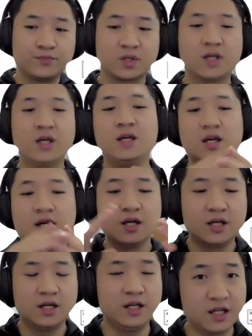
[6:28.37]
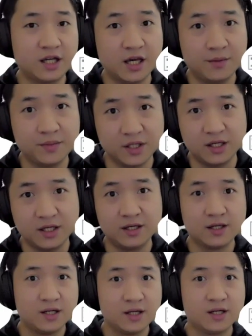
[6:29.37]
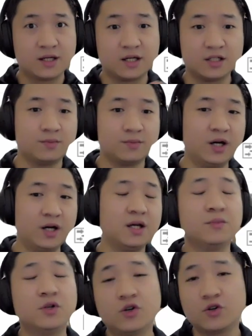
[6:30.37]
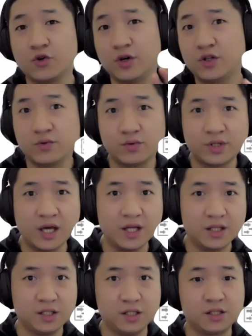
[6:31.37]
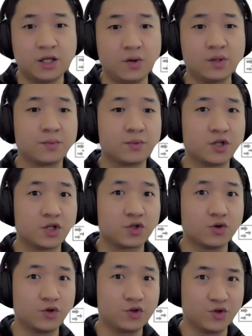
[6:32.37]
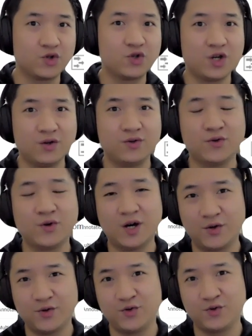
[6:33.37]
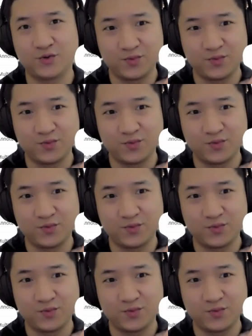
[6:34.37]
Okay, it can be customized. I'm not going to that details, I'm just going to share you how to